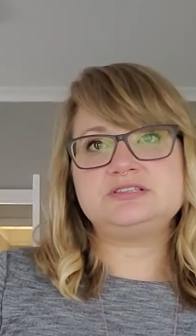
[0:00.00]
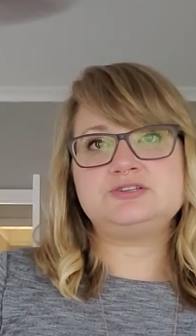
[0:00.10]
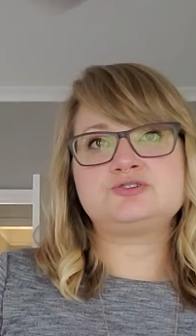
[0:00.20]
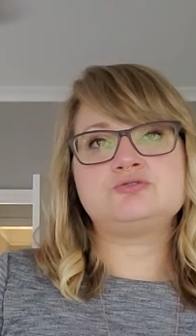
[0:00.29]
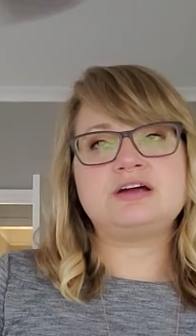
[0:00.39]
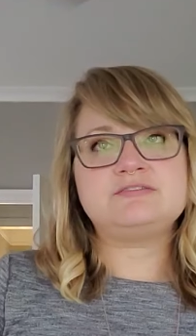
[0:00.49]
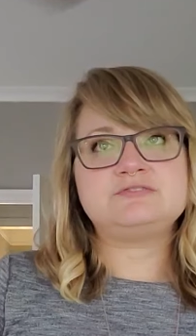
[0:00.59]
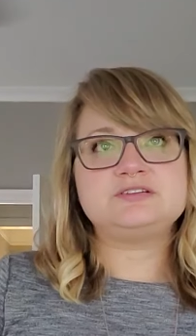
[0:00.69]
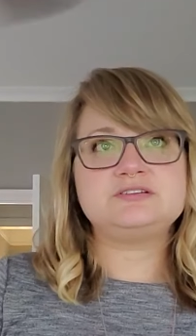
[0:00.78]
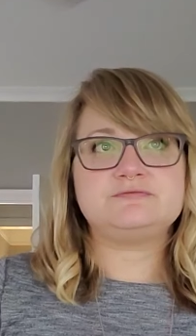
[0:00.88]
It's just
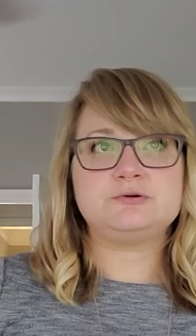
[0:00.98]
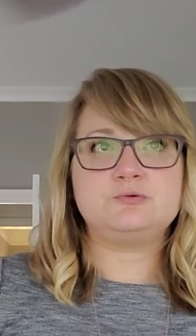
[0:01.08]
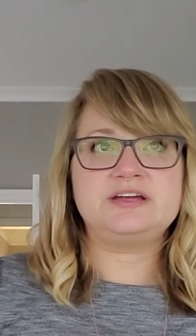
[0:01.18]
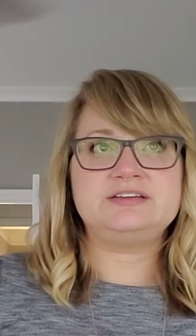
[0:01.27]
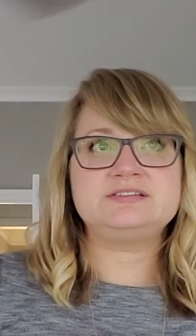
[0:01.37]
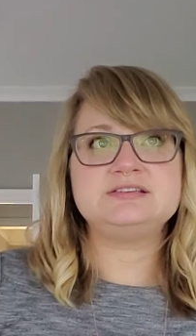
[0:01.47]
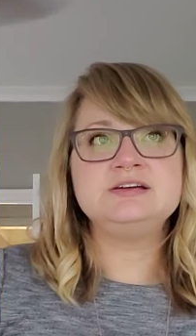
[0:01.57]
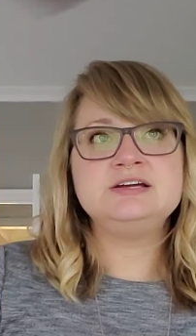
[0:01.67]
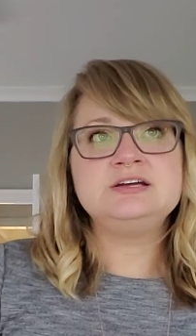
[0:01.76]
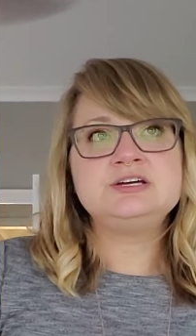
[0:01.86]
graphed in different ways,
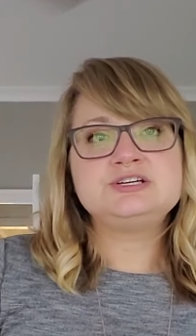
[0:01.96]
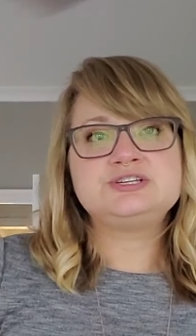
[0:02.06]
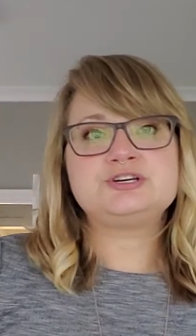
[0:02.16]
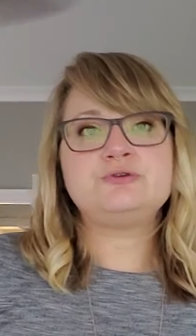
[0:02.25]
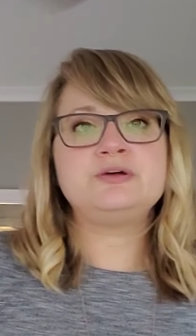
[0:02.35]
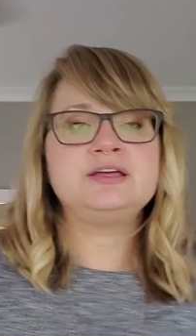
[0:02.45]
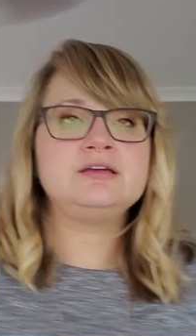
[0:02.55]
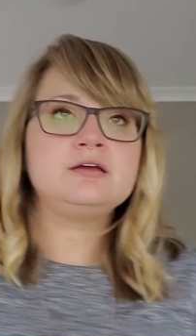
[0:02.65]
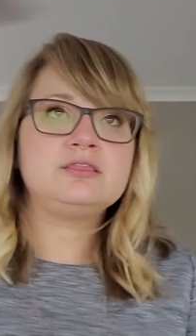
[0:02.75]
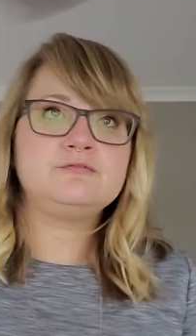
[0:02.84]

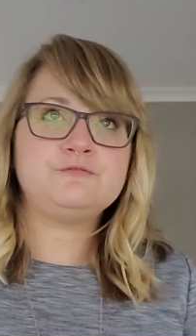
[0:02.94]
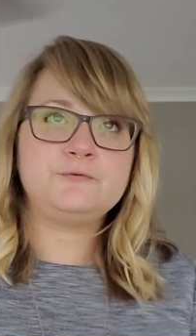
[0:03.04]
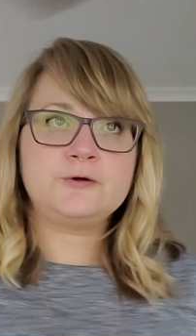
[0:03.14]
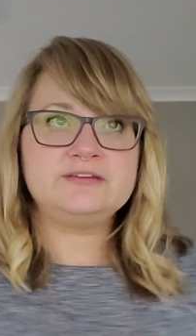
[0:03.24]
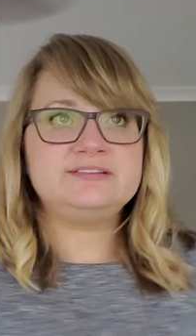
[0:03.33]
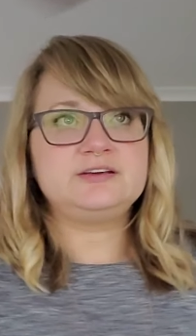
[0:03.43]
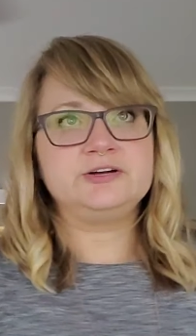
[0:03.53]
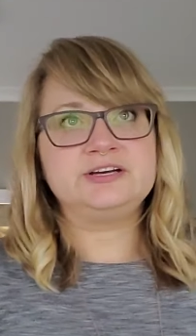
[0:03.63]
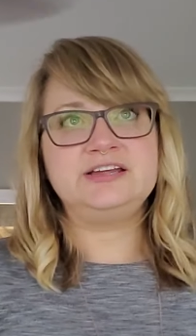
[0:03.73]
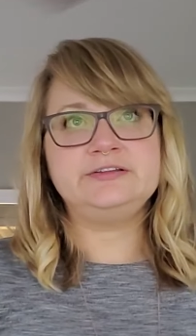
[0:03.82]
showing the focus
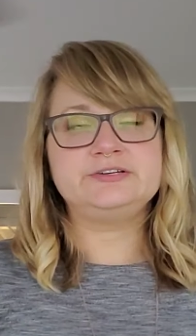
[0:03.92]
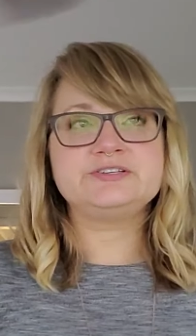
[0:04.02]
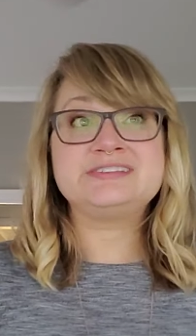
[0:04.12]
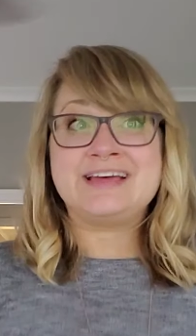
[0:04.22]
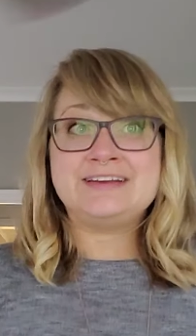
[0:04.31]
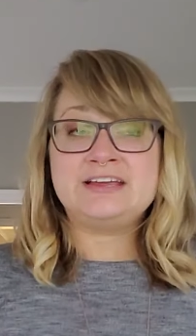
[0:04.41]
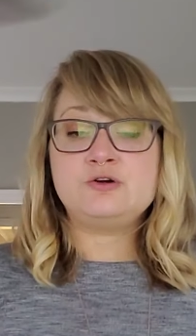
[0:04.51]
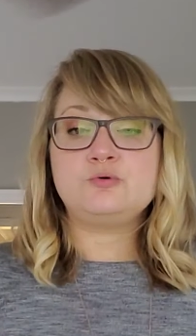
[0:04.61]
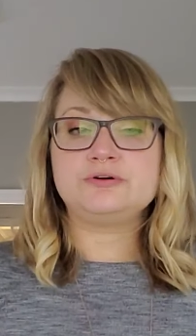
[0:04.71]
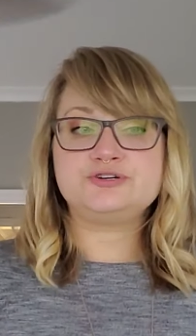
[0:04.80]
on either
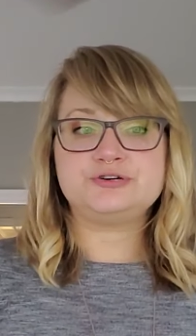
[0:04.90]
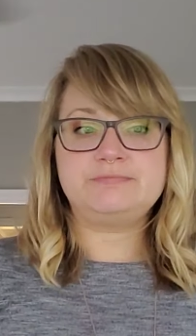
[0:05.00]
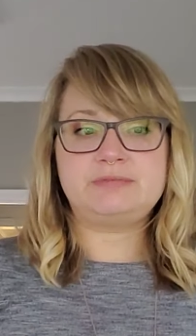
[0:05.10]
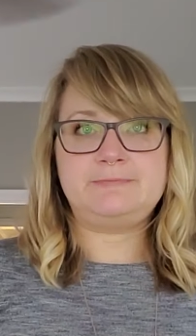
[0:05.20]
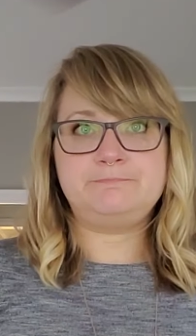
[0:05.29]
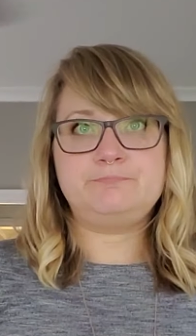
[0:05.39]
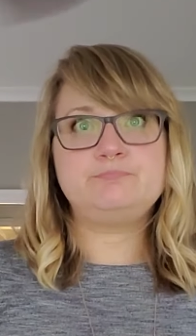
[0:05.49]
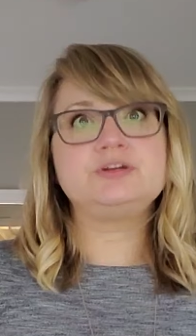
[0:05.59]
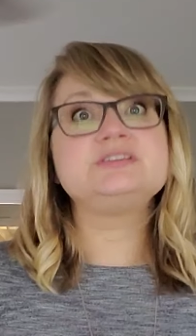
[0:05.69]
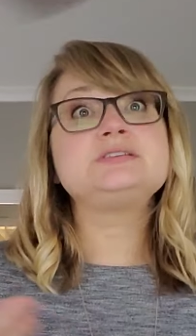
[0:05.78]
setting or treatment,
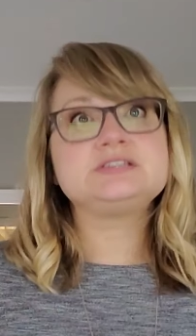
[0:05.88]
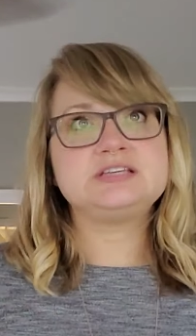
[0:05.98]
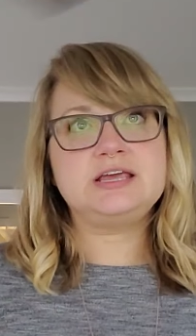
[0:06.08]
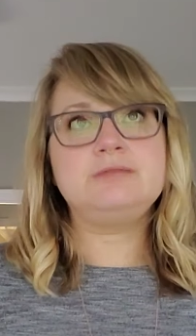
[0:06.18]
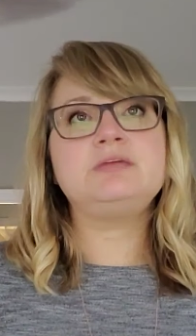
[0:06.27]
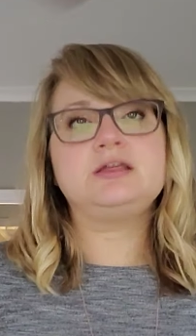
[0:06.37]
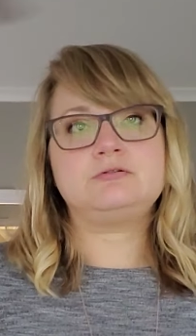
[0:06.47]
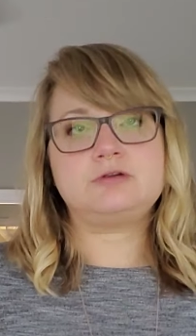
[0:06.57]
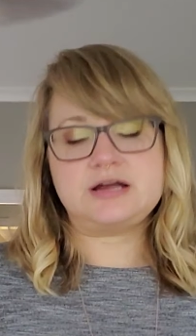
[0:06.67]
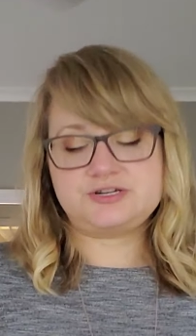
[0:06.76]
but it's the same
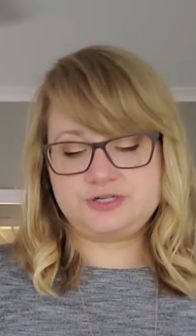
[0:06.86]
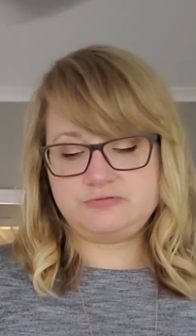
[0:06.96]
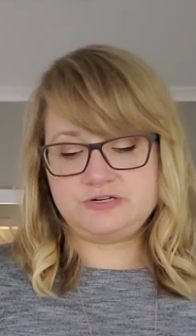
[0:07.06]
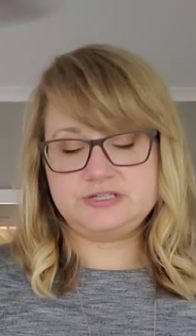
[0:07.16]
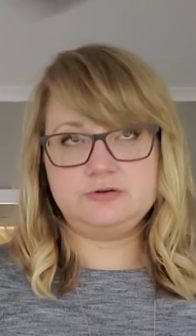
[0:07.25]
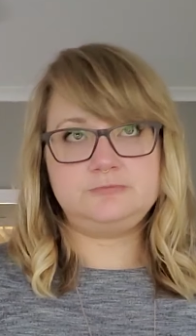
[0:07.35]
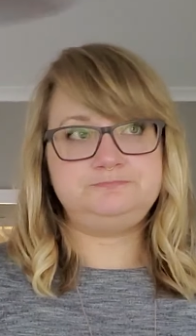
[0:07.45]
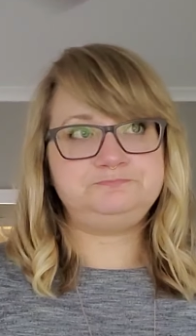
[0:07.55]
interaction result.